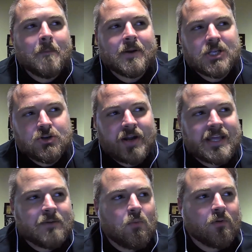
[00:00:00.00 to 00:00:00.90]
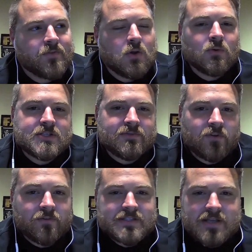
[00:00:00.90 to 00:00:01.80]
but to try to get more viewers in
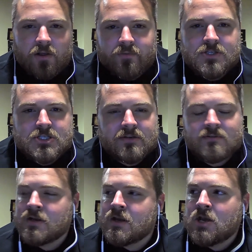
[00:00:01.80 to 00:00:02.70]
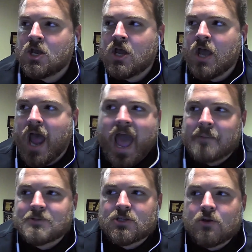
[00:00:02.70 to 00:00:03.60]
front of a television,
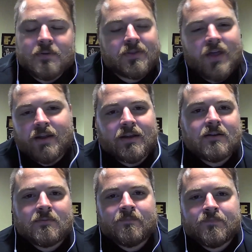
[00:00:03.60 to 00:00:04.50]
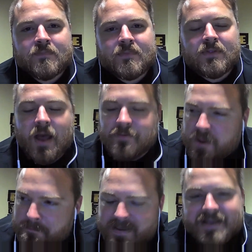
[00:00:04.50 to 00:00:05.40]
absolute pathetic.
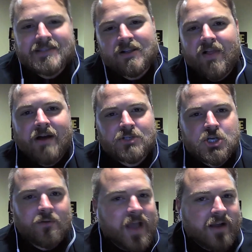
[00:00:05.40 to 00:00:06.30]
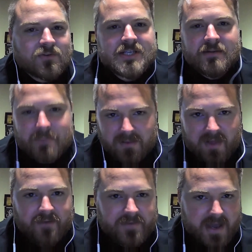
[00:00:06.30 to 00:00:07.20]
The biggest clown show I've ever seen in my
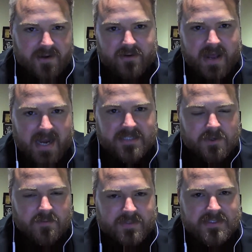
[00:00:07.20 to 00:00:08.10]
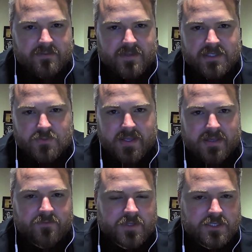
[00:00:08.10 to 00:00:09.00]
life down here in Hattiesburg, Mississippi this
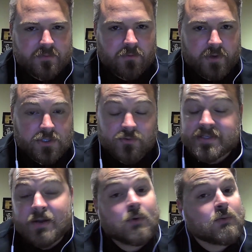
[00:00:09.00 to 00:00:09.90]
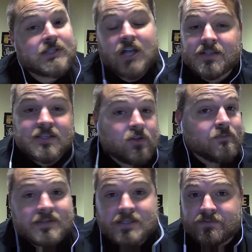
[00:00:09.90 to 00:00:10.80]
weekend for the Super Regionals. And when it was not Southern
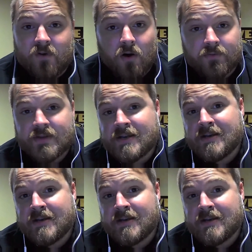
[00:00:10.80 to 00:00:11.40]
Miss's fault,